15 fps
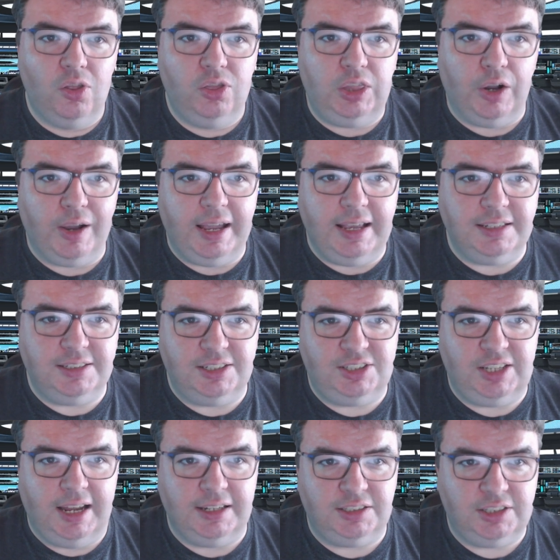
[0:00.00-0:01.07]
there is a
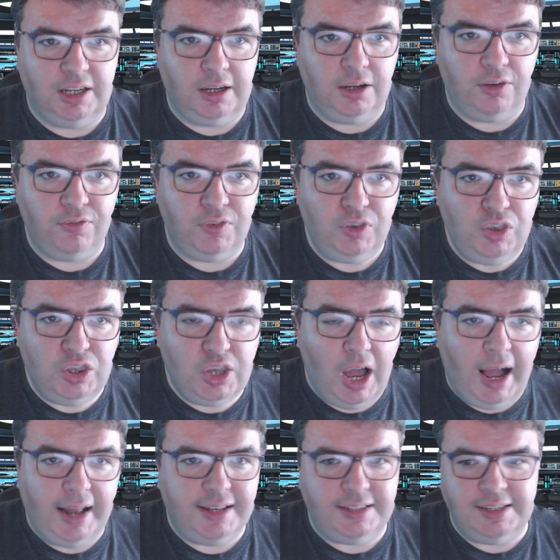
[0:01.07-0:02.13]
sense of
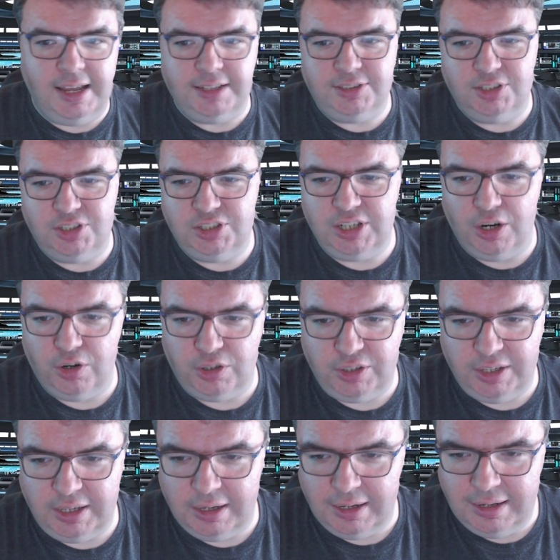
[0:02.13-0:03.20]
not
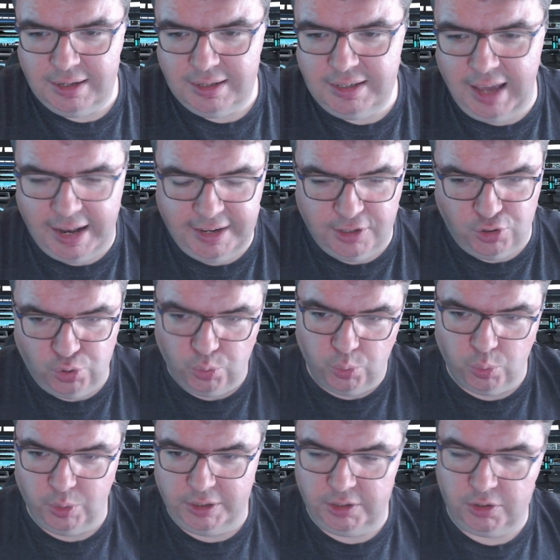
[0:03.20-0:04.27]
necessarily getting too
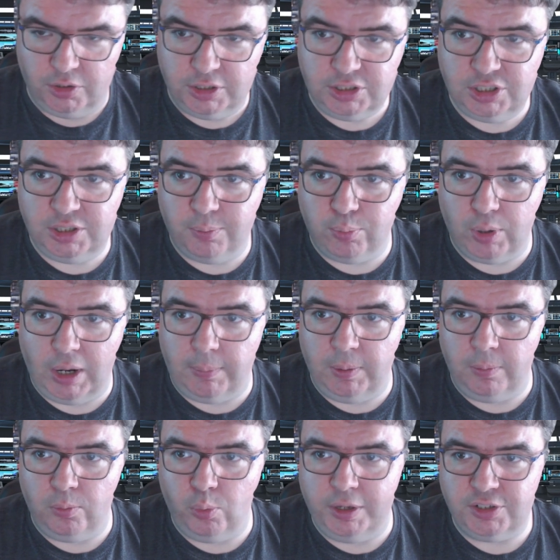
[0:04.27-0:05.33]
critical. This is a
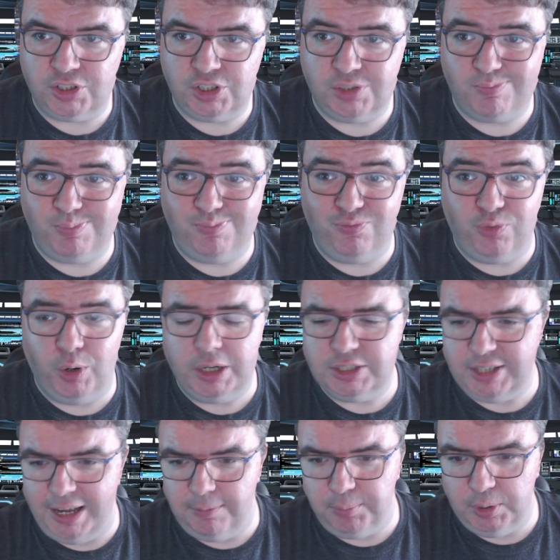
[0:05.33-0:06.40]
problem which, for
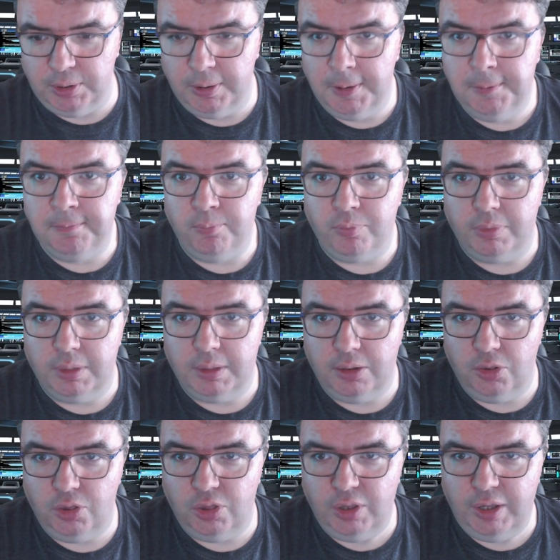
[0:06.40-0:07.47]
example,
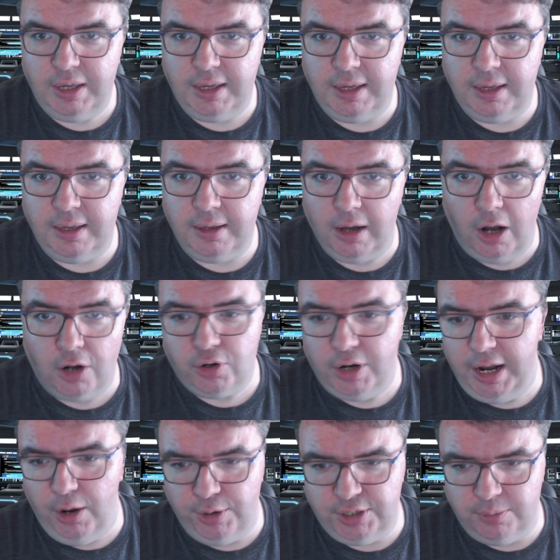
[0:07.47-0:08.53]
the Honor
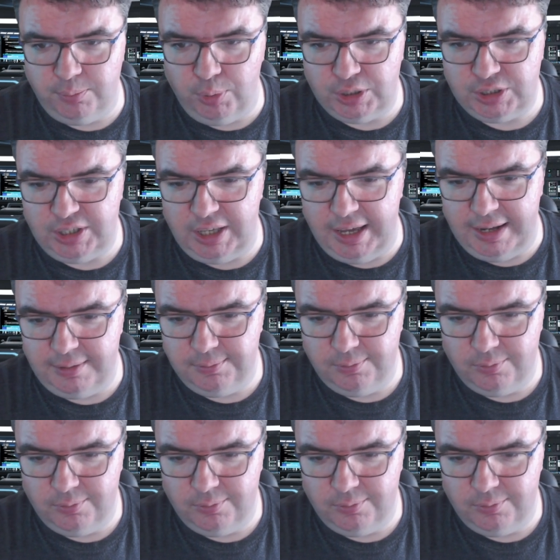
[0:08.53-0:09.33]
Harrington books get